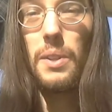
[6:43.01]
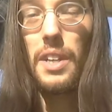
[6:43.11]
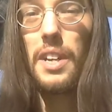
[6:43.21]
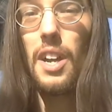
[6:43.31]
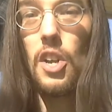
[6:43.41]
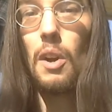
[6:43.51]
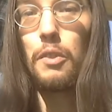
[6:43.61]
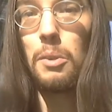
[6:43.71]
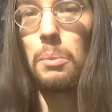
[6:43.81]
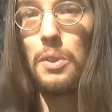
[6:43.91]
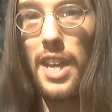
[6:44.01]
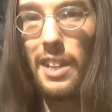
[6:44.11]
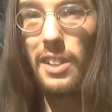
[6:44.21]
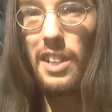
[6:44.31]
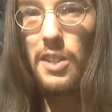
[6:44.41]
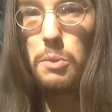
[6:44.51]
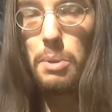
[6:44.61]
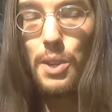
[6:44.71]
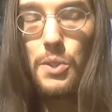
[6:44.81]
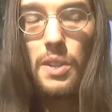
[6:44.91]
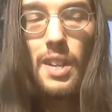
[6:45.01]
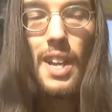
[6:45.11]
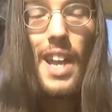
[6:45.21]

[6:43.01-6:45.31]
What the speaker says: really not comfortable killing this person,